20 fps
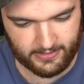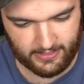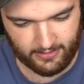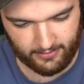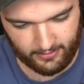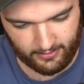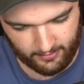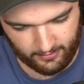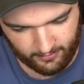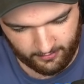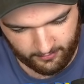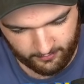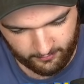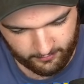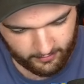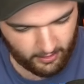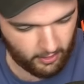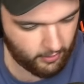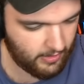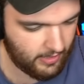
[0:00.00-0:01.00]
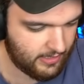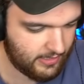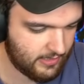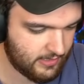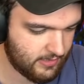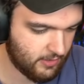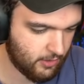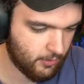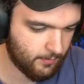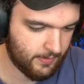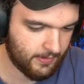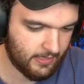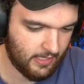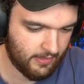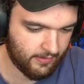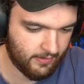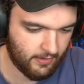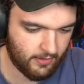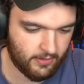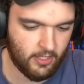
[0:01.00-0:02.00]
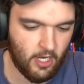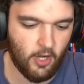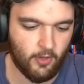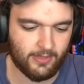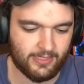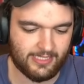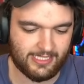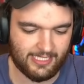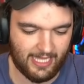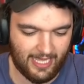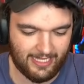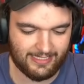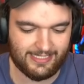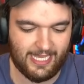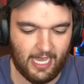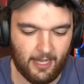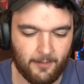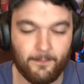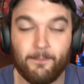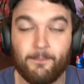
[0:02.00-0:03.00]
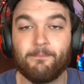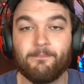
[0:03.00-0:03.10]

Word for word: down here. No, it doesn't open down there. No, it slides out.